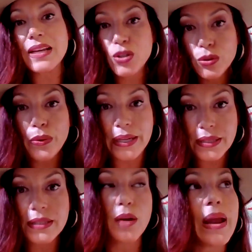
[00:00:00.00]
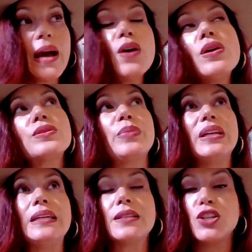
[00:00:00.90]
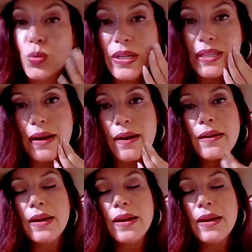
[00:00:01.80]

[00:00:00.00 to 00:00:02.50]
I need to sell my house, but it's a short sale.